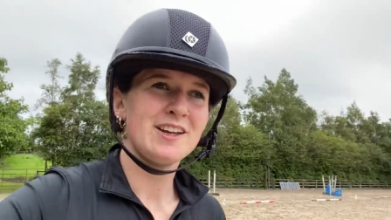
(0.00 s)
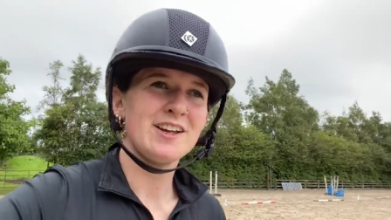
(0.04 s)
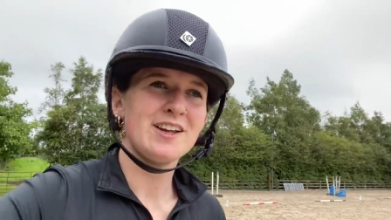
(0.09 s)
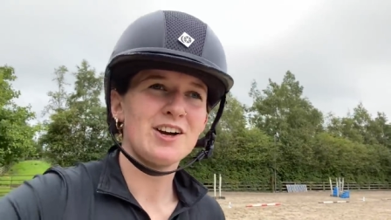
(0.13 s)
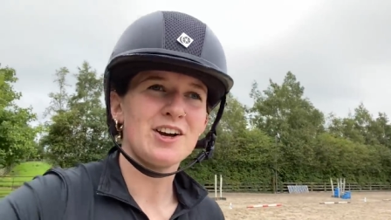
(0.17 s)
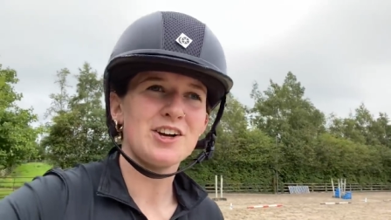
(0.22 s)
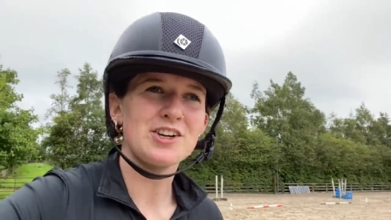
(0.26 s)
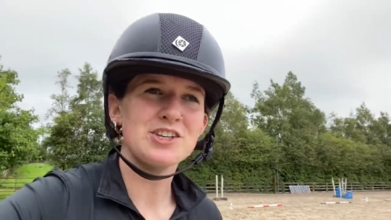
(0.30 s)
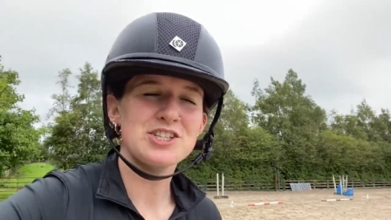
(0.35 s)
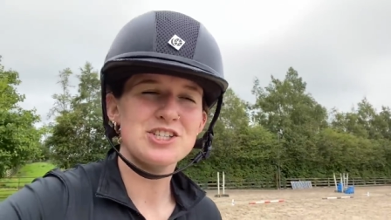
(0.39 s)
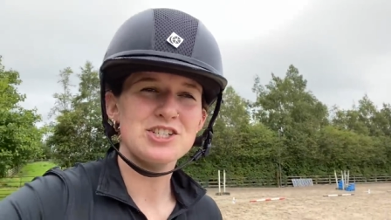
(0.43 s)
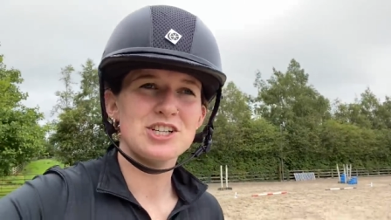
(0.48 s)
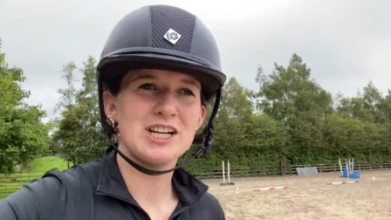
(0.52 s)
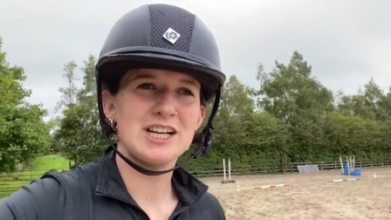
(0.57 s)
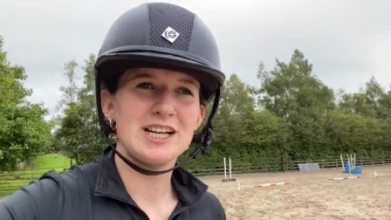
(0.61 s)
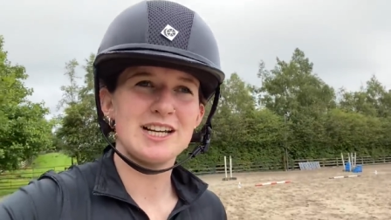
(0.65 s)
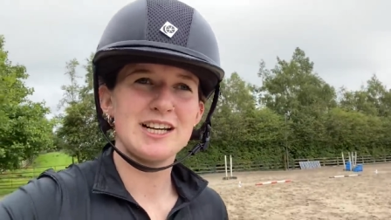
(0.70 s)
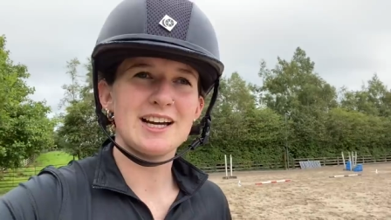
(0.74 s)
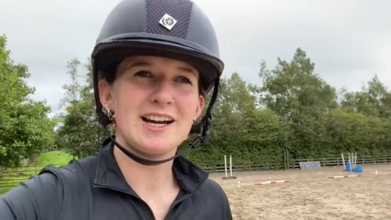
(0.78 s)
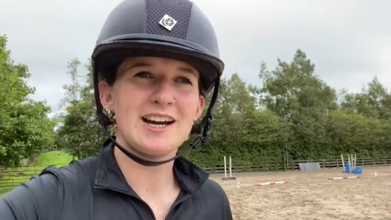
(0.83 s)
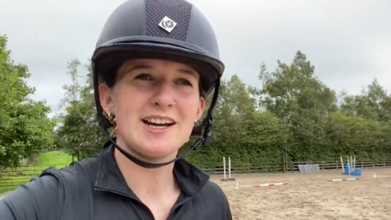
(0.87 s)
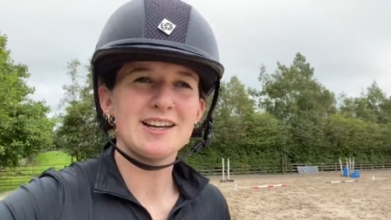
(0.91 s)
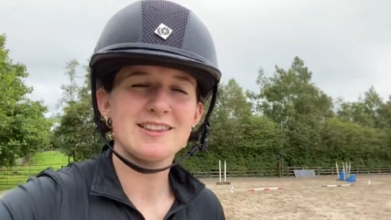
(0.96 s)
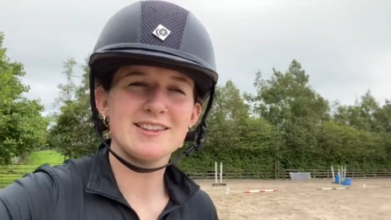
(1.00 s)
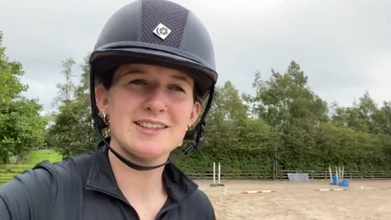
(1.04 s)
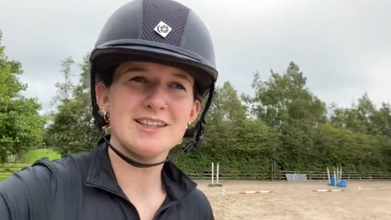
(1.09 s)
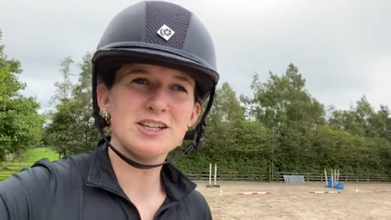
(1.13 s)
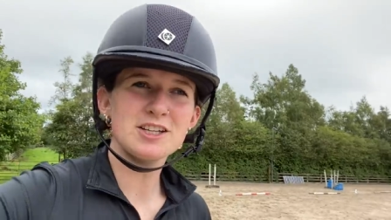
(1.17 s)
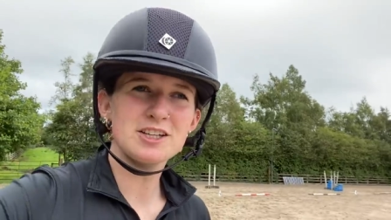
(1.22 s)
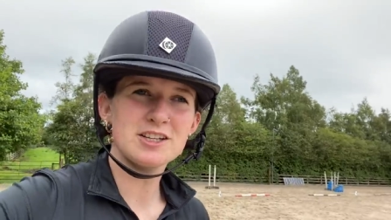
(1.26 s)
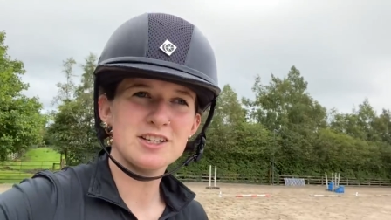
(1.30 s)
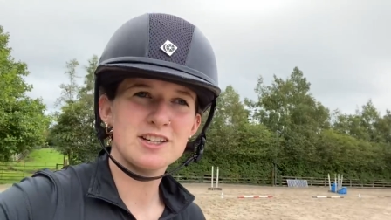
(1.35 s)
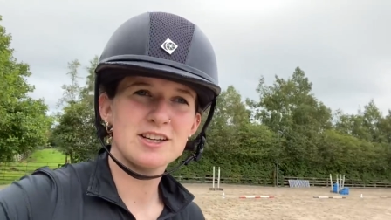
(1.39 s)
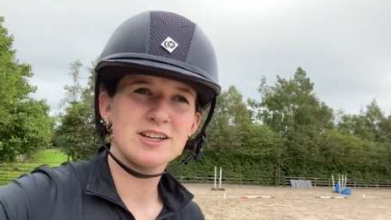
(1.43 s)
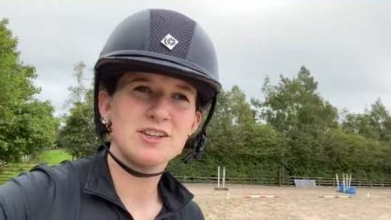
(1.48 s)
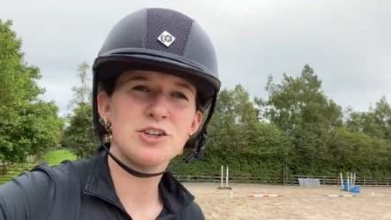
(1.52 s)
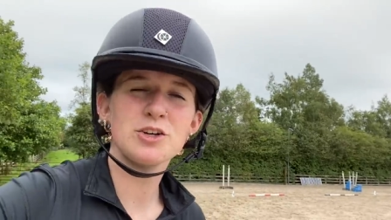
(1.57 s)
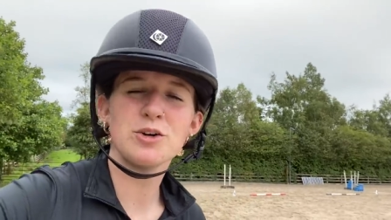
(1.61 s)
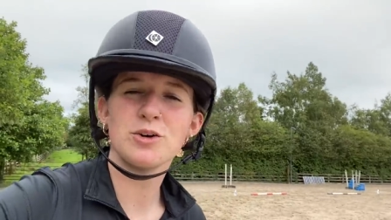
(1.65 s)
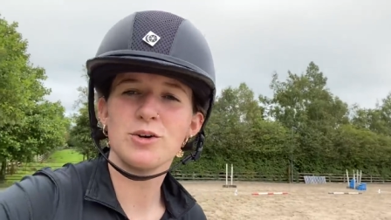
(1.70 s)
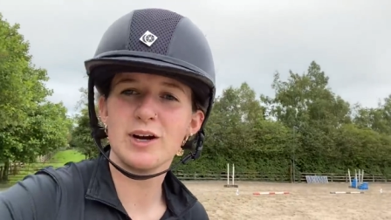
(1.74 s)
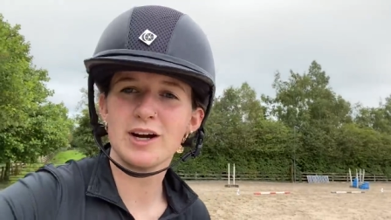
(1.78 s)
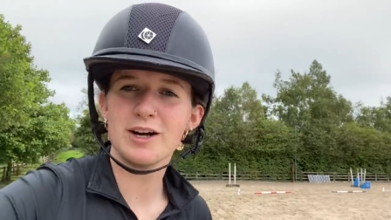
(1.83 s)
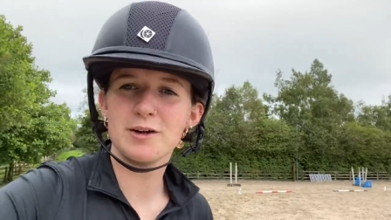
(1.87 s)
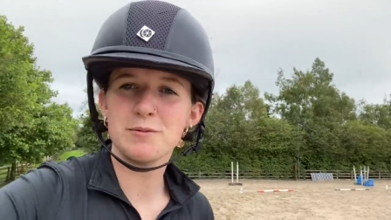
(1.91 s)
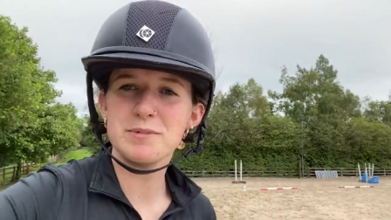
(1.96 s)
Australia, I think.
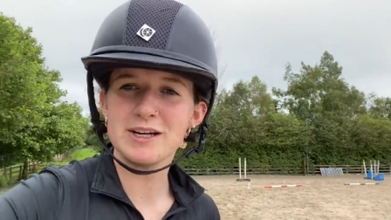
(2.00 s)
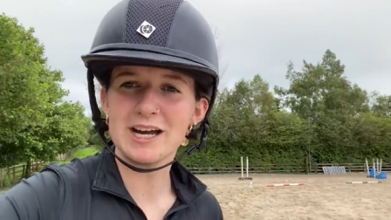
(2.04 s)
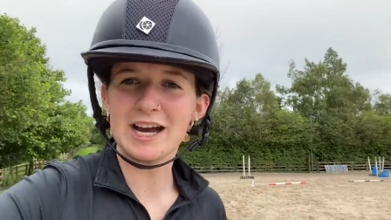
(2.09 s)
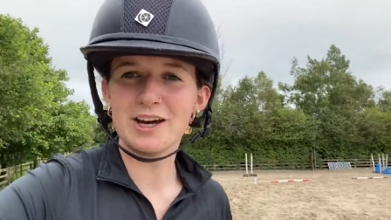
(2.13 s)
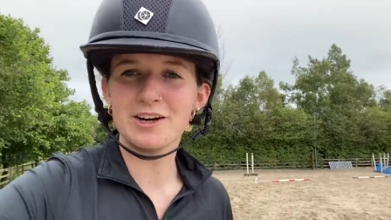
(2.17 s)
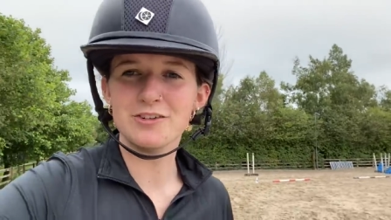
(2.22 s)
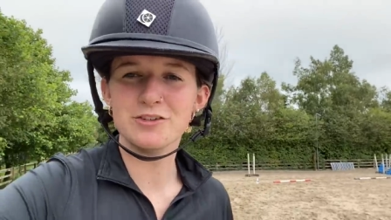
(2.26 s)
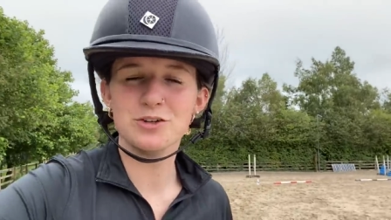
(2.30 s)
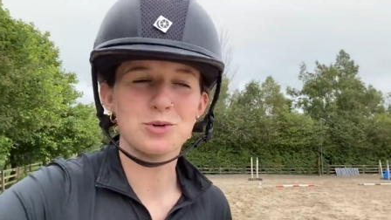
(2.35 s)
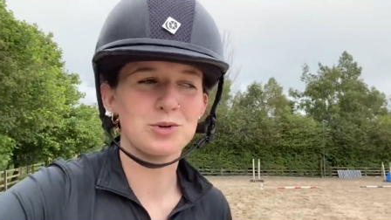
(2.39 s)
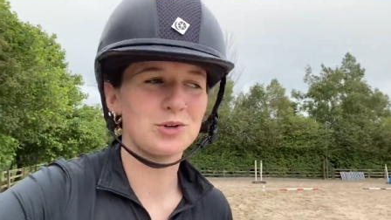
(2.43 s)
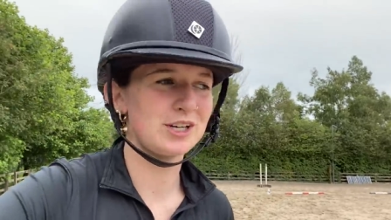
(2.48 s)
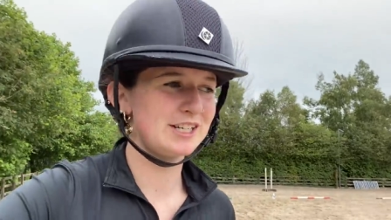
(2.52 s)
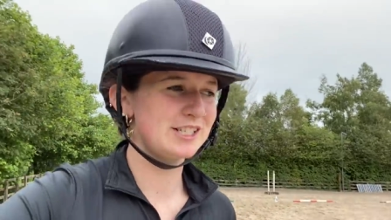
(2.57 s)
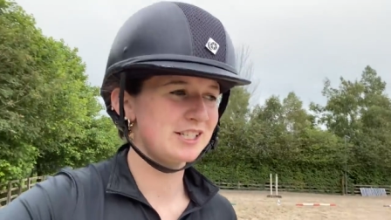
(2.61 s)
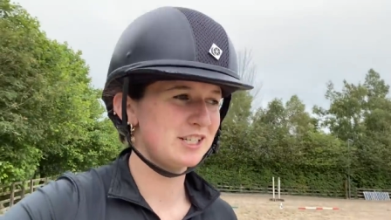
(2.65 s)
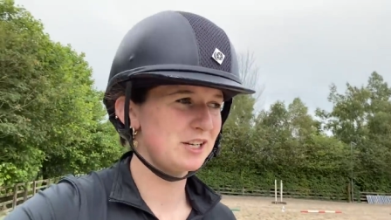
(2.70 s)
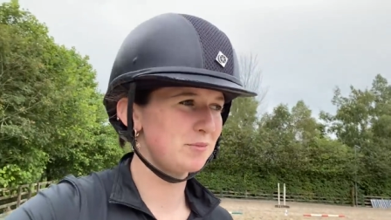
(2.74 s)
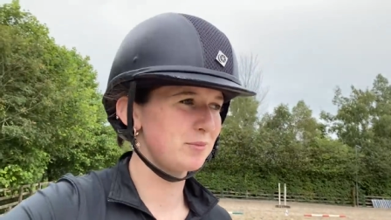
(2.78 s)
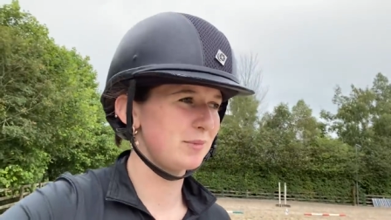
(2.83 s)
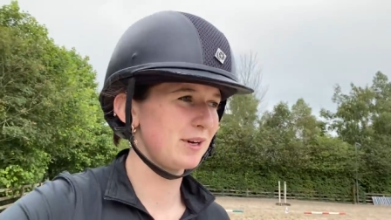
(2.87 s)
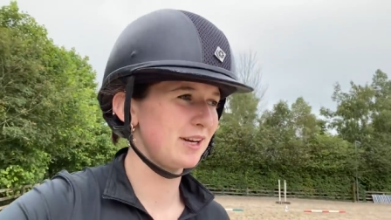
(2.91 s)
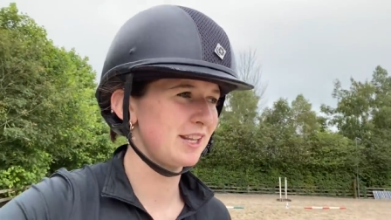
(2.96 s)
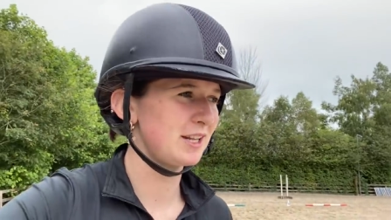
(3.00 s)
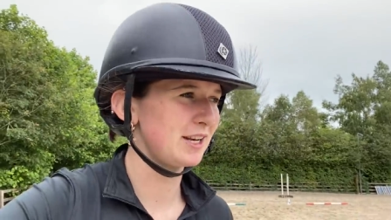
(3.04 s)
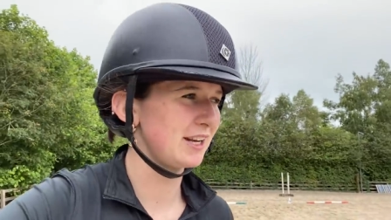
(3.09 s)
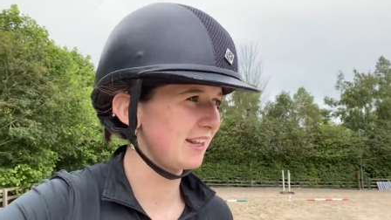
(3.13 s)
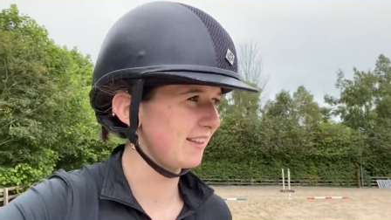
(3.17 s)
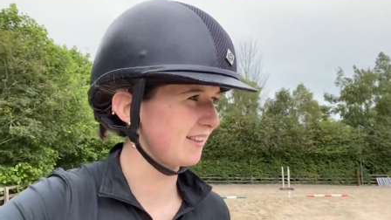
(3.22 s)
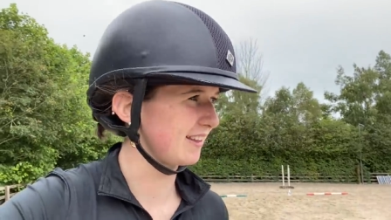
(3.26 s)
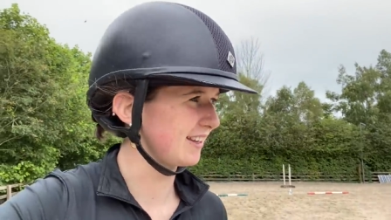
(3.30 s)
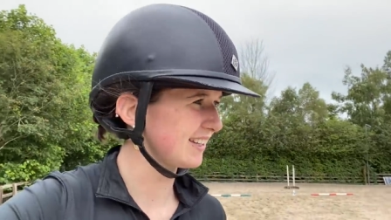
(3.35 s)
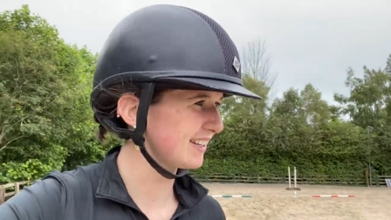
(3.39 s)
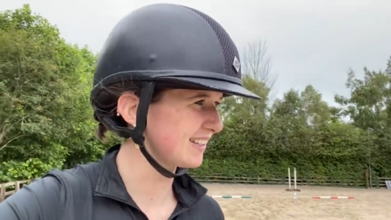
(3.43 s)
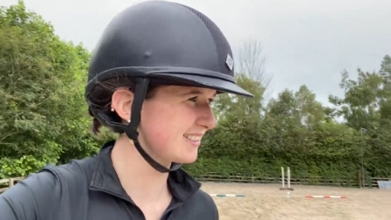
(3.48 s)
No, I'll be out of quarantine by then, I think.